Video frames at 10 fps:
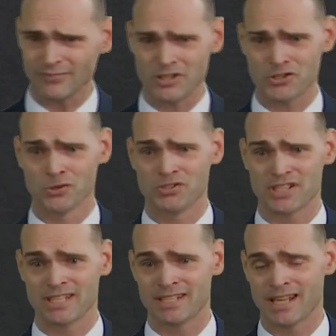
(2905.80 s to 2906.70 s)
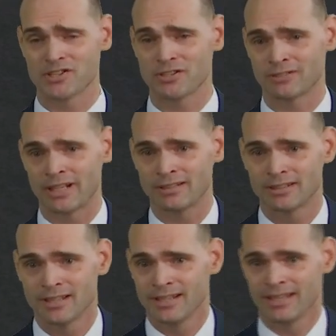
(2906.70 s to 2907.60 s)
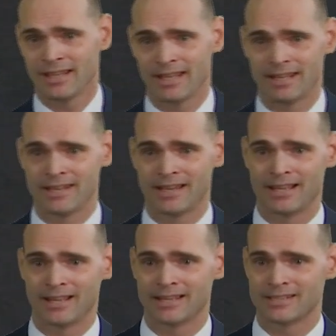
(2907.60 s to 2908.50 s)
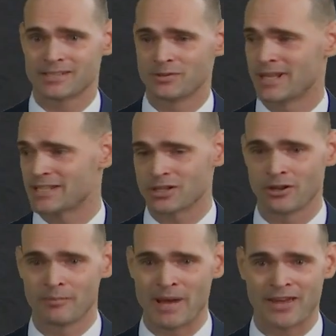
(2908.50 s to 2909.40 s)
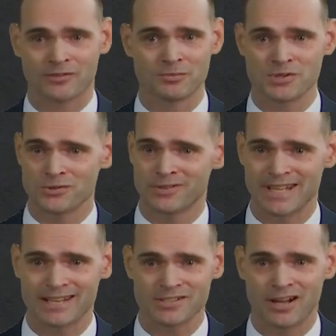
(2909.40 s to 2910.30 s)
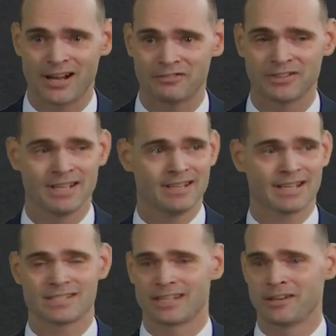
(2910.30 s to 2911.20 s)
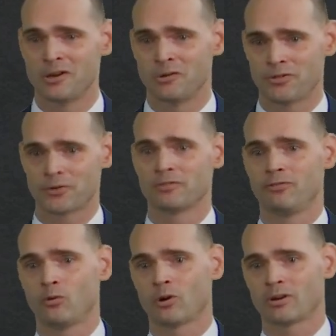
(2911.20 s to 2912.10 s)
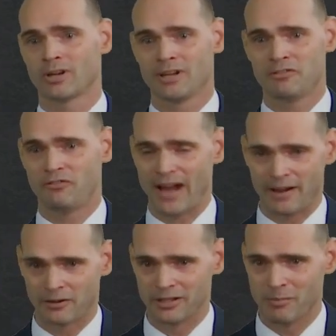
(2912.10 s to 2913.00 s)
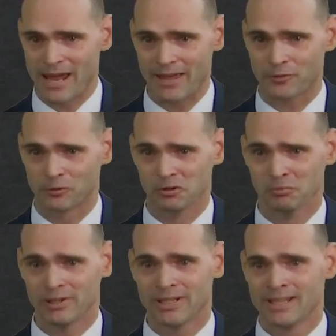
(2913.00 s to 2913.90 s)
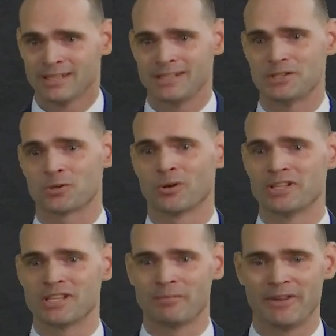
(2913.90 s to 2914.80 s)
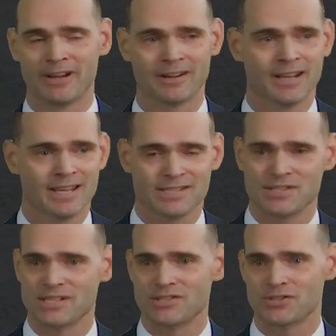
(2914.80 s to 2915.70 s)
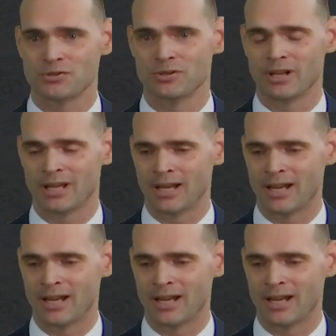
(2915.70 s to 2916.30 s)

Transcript: students in detention, right? And student has to go to the bathroom, student takes off. Next thing you know, third floor fire in the bathroom. Teacher runs up there, sees student